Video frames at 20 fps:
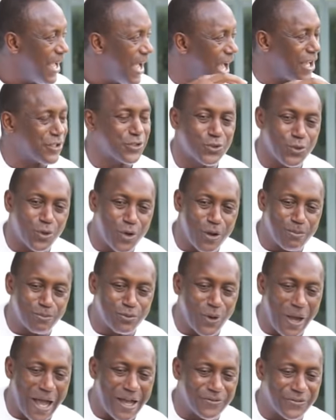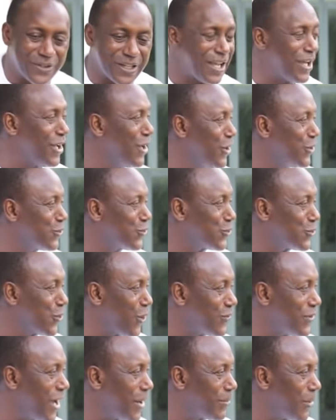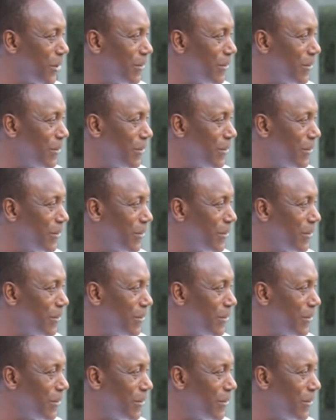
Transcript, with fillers: has to come to Africa to solve our